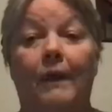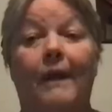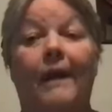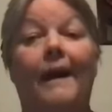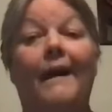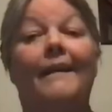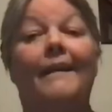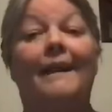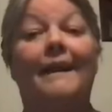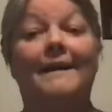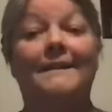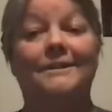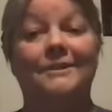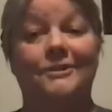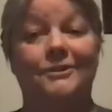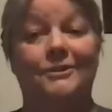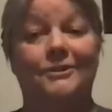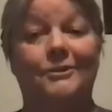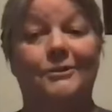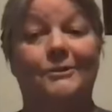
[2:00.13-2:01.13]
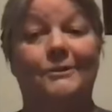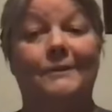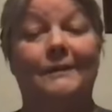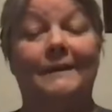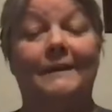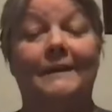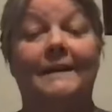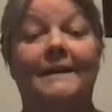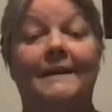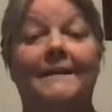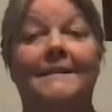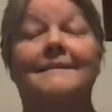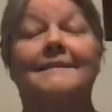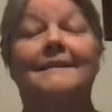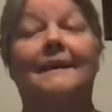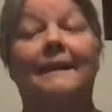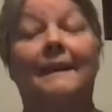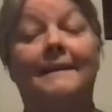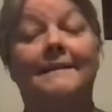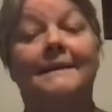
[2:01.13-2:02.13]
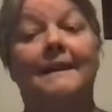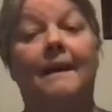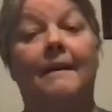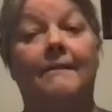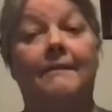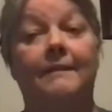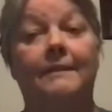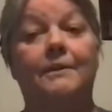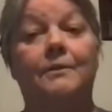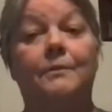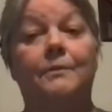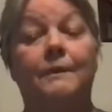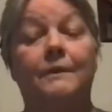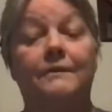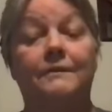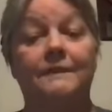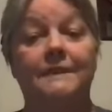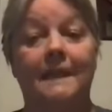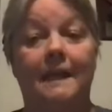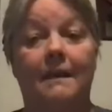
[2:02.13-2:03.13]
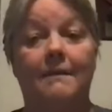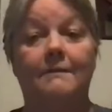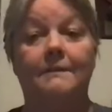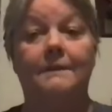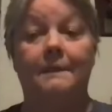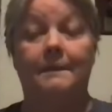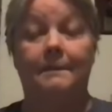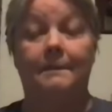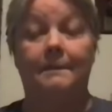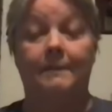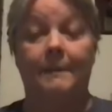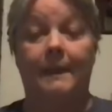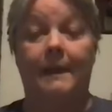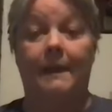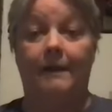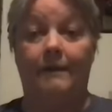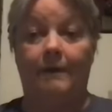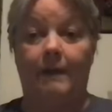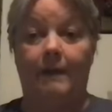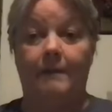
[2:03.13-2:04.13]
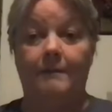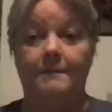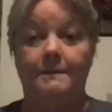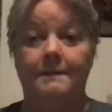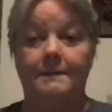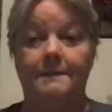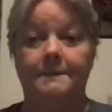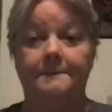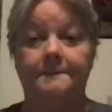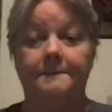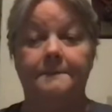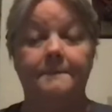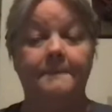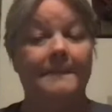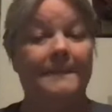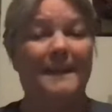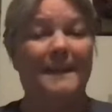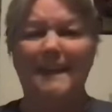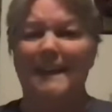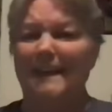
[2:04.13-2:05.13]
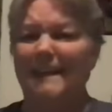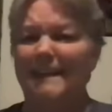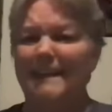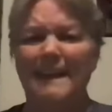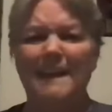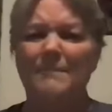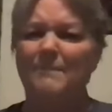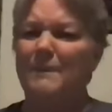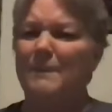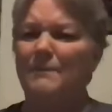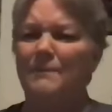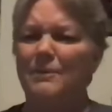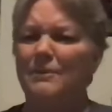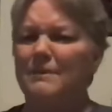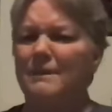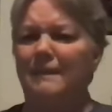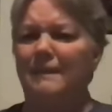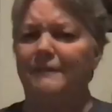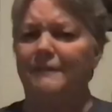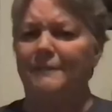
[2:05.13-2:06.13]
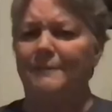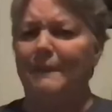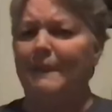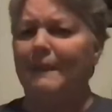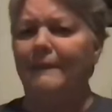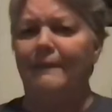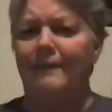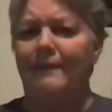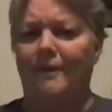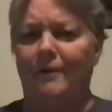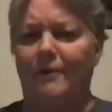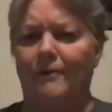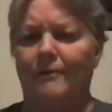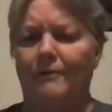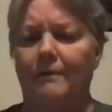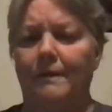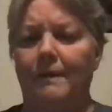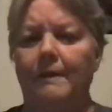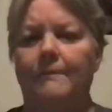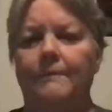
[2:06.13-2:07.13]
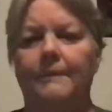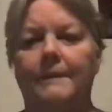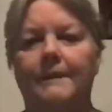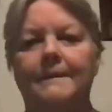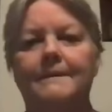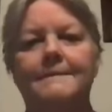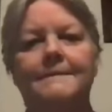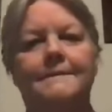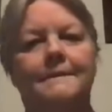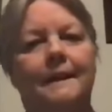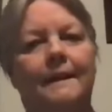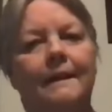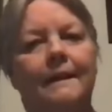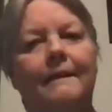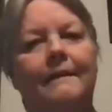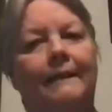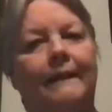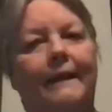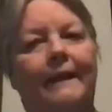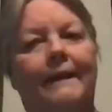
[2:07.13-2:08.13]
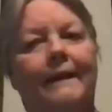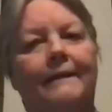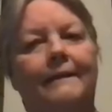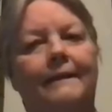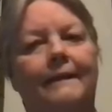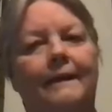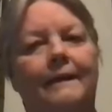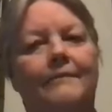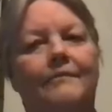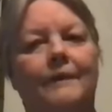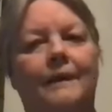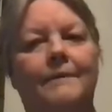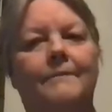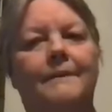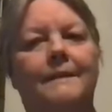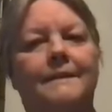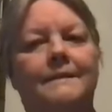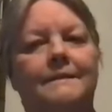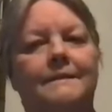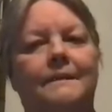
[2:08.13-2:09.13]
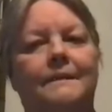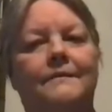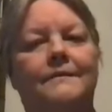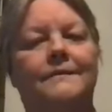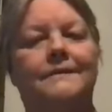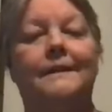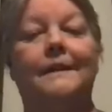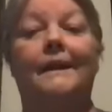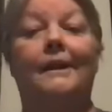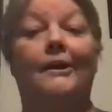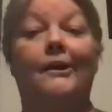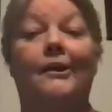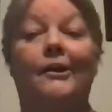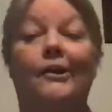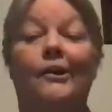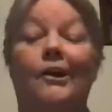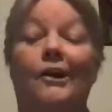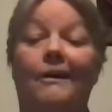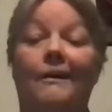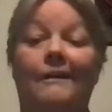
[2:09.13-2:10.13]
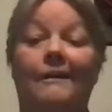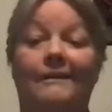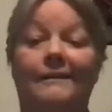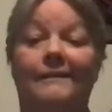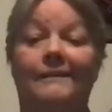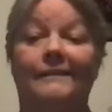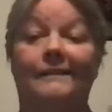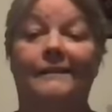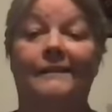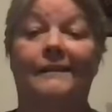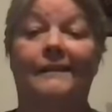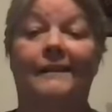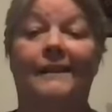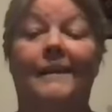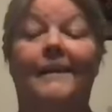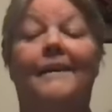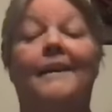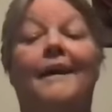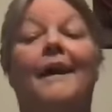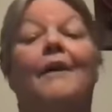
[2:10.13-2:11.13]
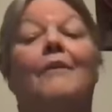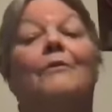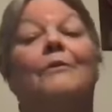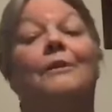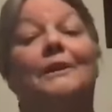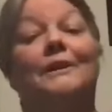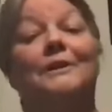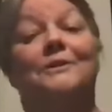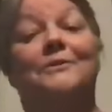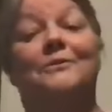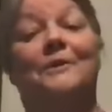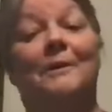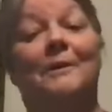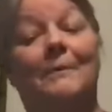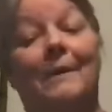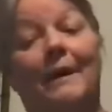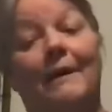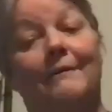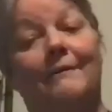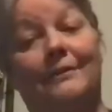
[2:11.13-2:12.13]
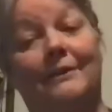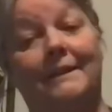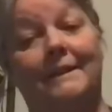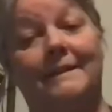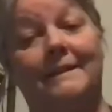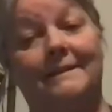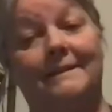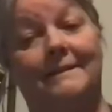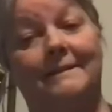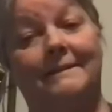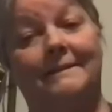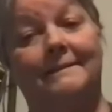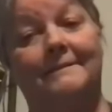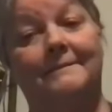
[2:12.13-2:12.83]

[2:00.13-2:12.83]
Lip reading: I like to do is I like to have a little bit of sound in the background. It can't be music for me though, because suddenly I find myself singing along and not really doing mindfulness.